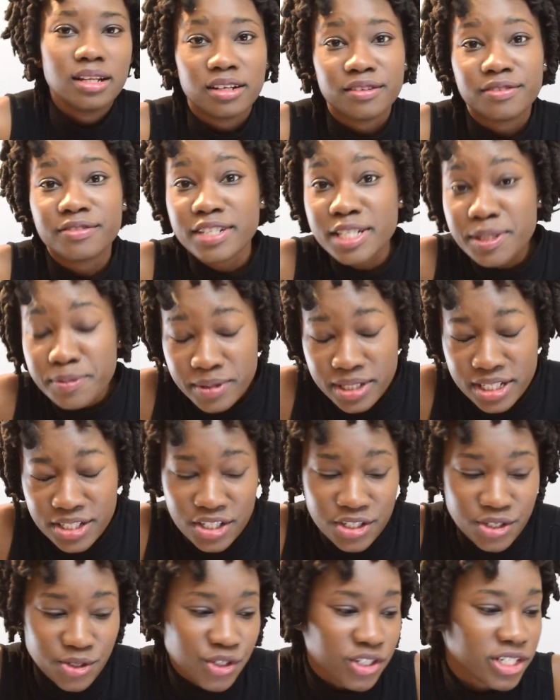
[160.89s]
Now, free
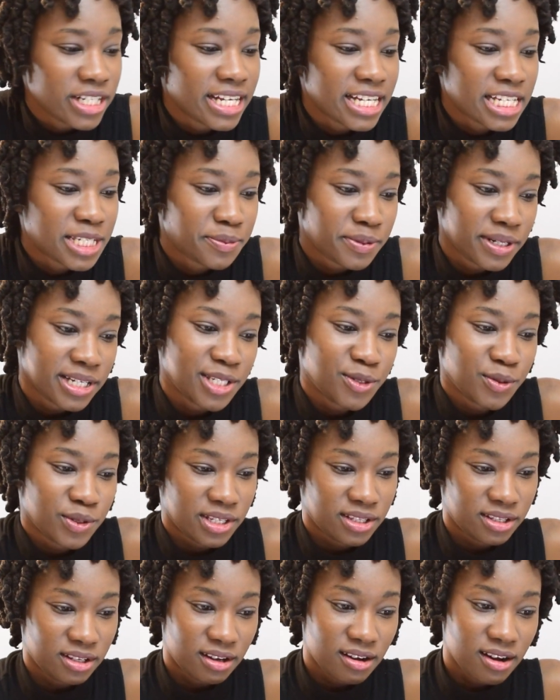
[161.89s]
speech is usually expressed
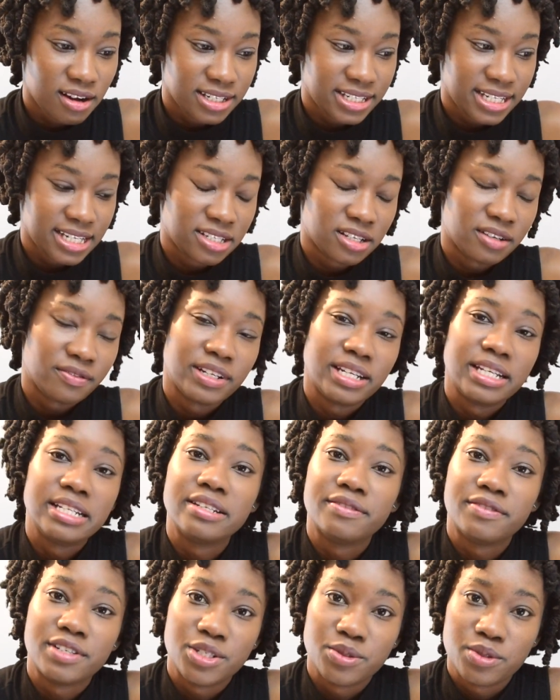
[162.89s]
within the context of an
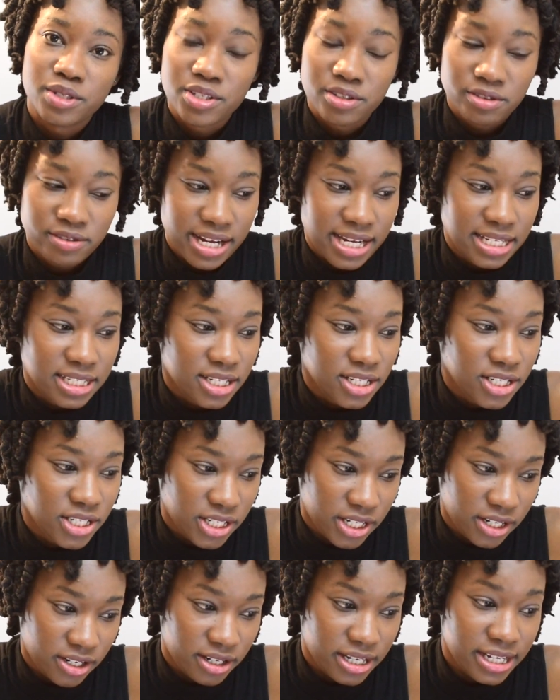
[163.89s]
individual's right to
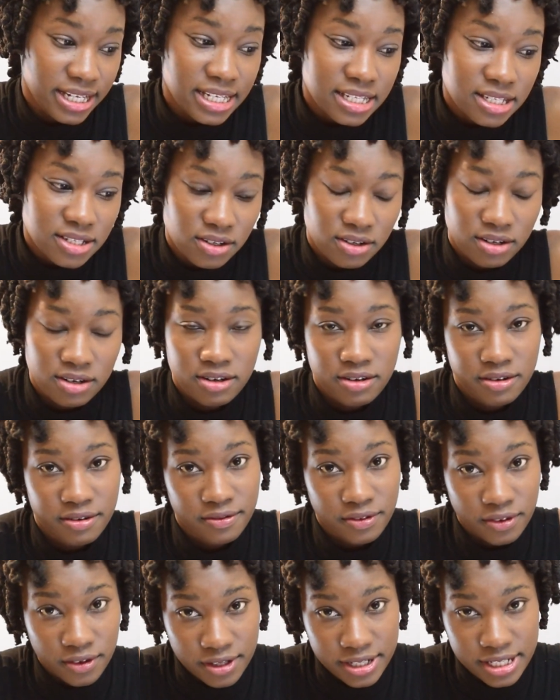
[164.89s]
share his or her
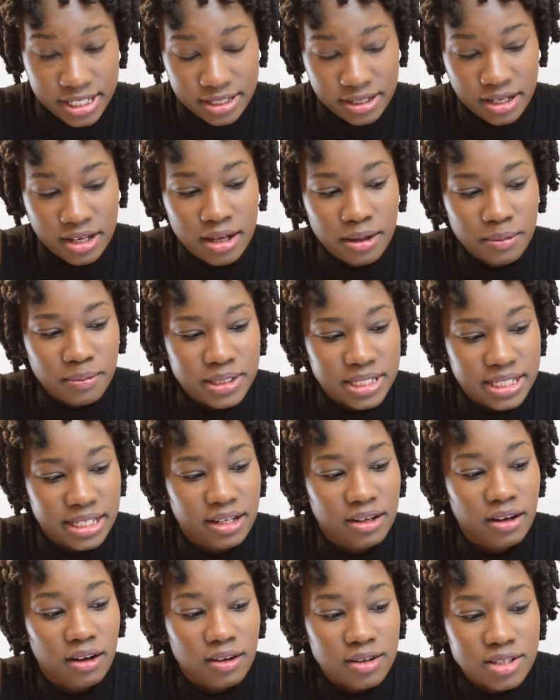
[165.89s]
voice, but it
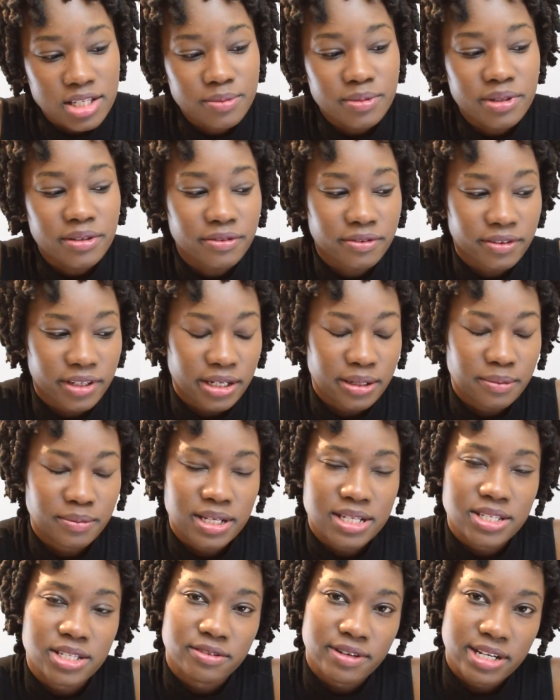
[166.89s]
can also be
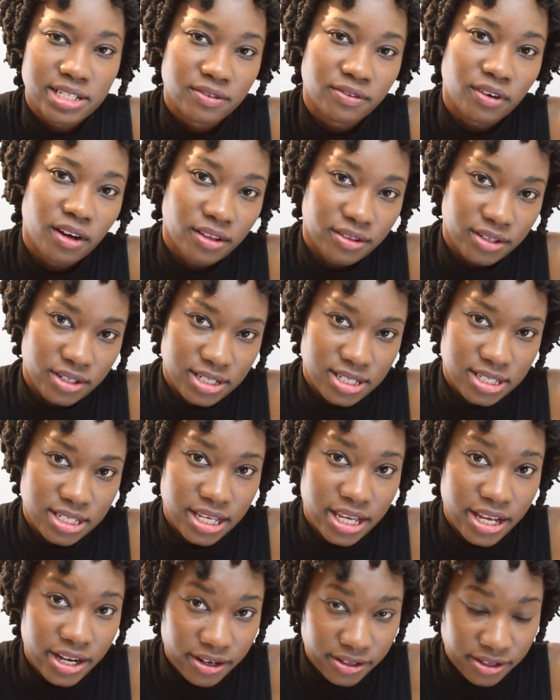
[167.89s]
framed as the right of others
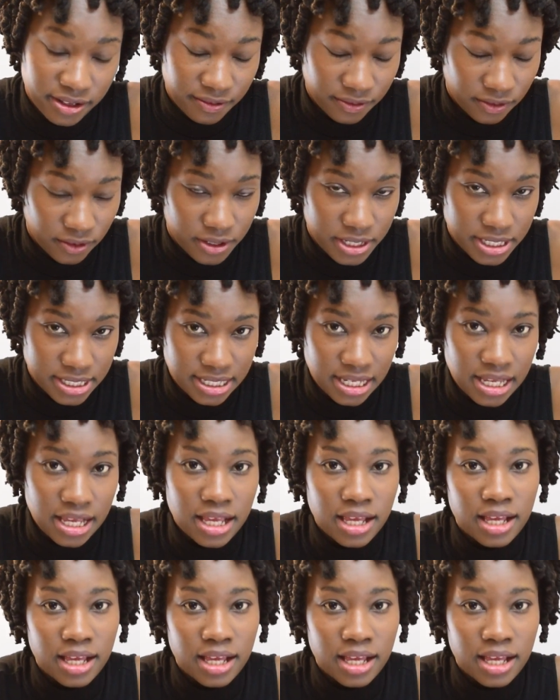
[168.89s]
to hear that voice.